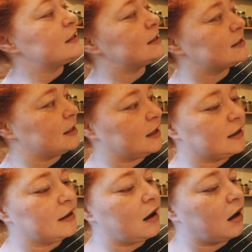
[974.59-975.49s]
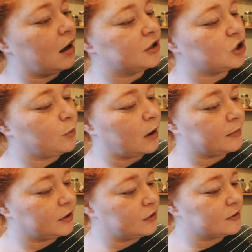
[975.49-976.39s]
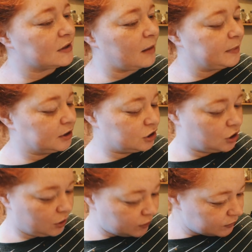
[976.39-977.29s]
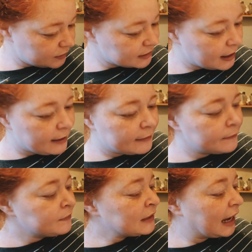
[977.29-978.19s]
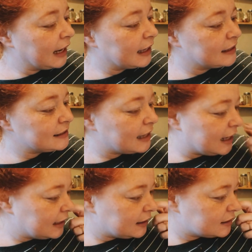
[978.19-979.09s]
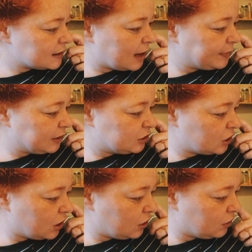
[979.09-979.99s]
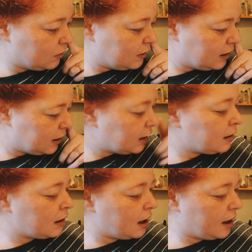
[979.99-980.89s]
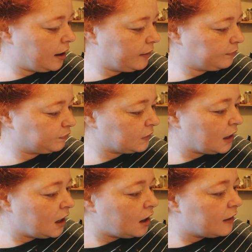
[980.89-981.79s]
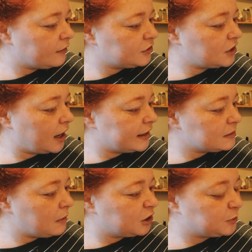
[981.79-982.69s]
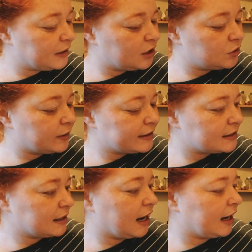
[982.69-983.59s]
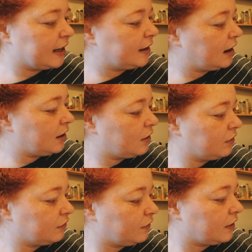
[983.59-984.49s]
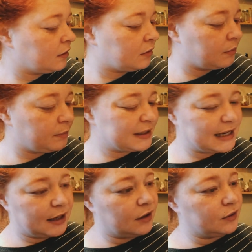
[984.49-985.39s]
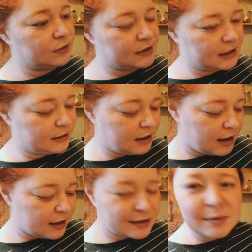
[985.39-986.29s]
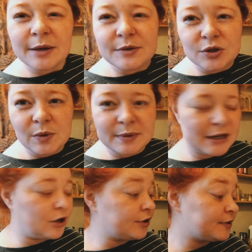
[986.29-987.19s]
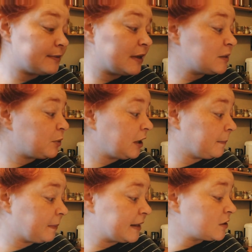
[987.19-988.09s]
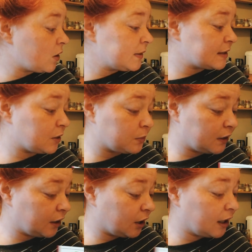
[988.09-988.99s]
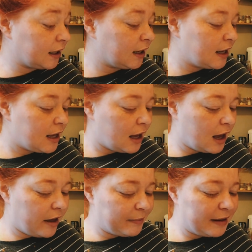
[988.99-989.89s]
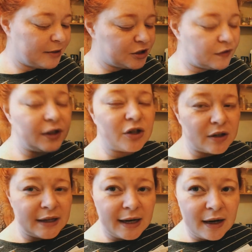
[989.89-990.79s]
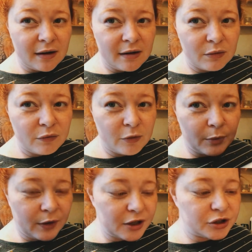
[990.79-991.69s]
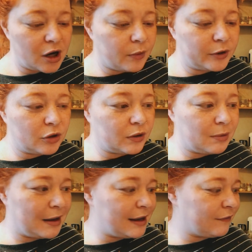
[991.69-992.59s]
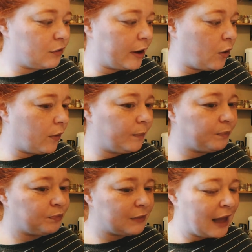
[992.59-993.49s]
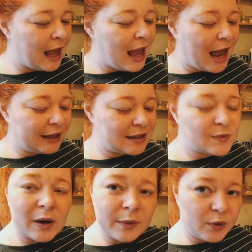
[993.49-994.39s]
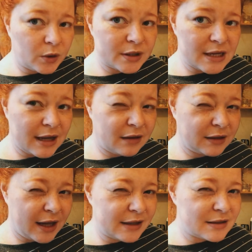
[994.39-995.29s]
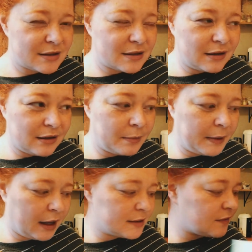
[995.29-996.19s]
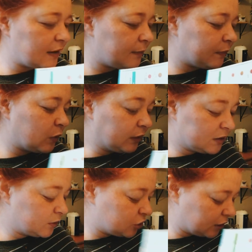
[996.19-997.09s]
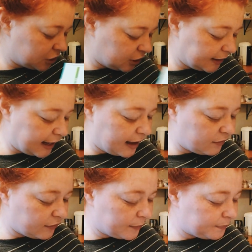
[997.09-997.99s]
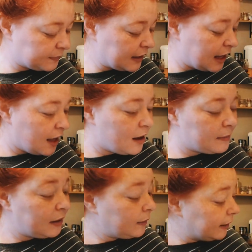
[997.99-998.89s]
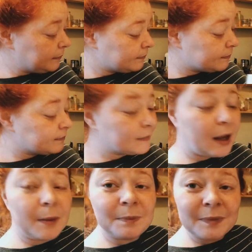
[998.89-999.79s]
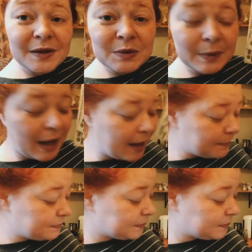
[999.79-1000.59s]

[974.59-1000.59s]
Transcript: It's the Ancho Barbecue Sloppy Joe's. And in the Sloppy Joe, um, there's not as much, but they do a side of potatoes and sometimes they're sweet potatoes. It's pretty, it's always like really good. Um, and it makes you feel like you're eating from a restaurant when you're really making food at home. And I swear we order takeout less because of it, or at least we traditionally have. But anyway, yeah, that's what I got.